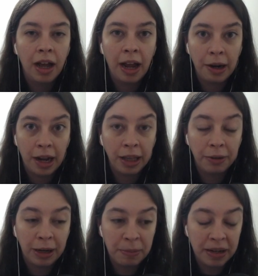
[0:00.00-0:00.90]
I highly
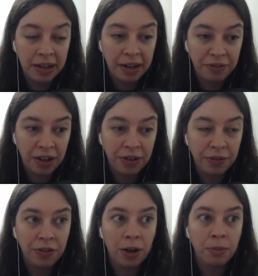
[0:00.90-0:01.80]
recommend it. I found it
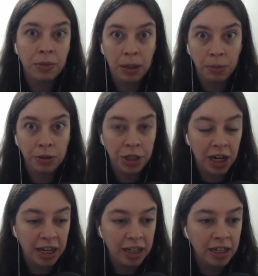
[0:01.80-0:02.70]
from
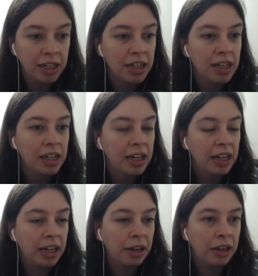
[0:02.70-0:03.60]
doubleshine.
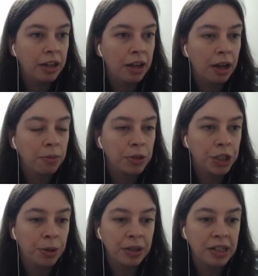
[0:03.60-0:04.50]
He was
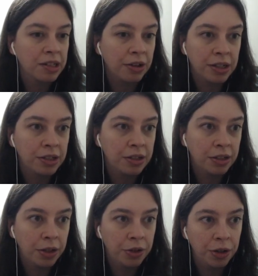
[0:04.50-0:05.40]
showing this on his
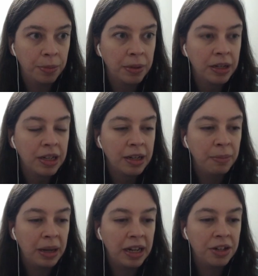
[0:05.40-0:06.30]
YouTube
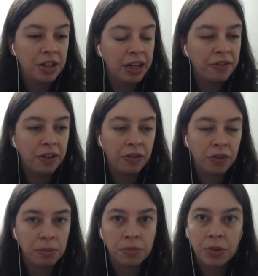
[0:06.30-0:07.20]
page that he found
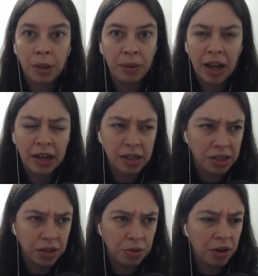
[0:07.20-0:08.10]
from some guy in his
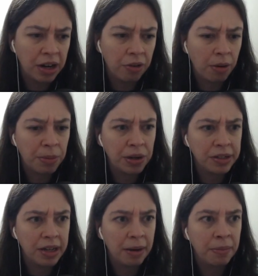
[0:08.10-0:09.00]
Discord. I don't remember
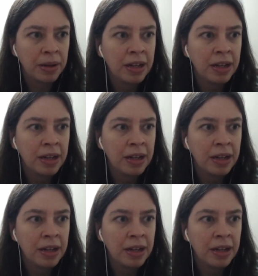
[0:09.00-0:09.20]
his name.